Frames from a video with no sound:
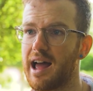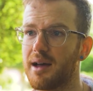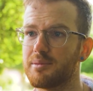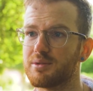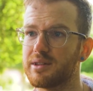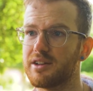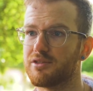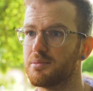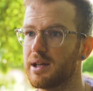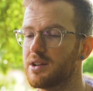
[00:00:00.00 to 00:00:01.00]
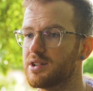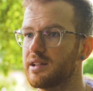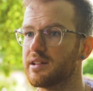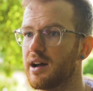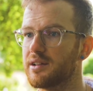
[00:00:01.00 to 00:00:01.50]
labs with different
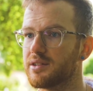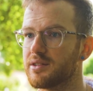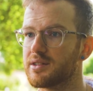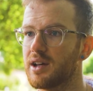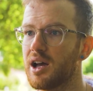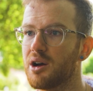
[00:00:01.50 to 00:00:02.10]
PhD titles,